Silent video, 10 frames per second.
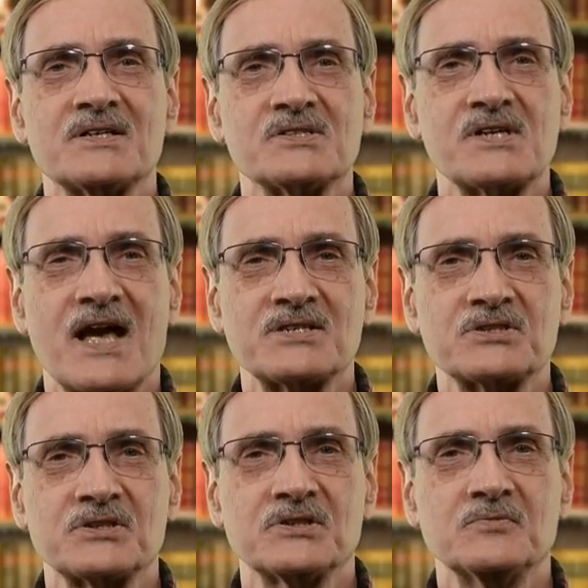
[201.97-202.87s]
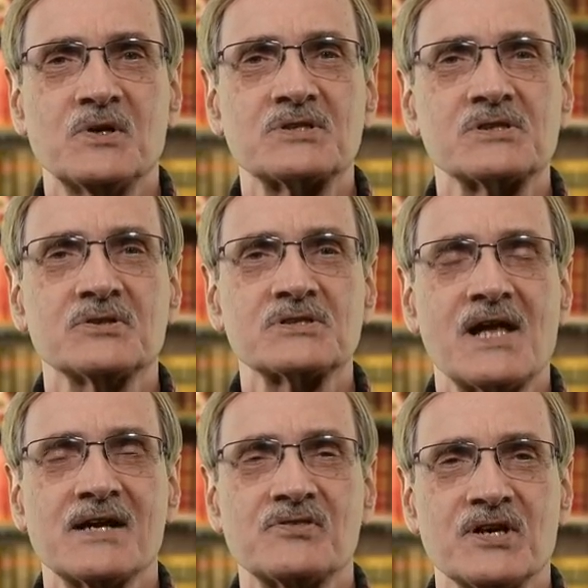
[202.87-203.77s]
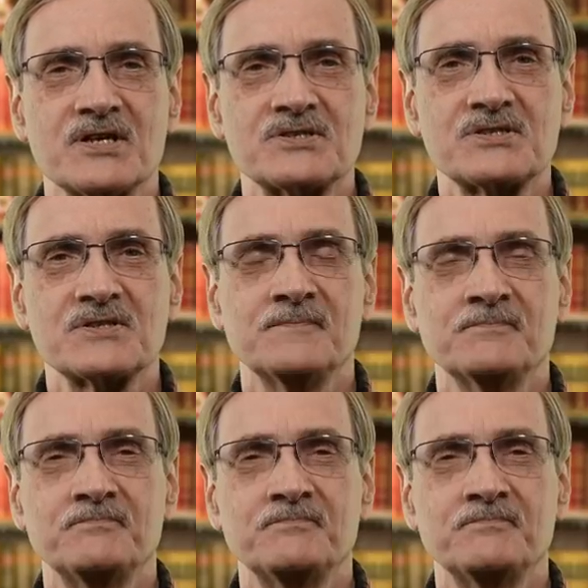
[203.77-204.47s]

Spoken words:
disaster, which looks like this.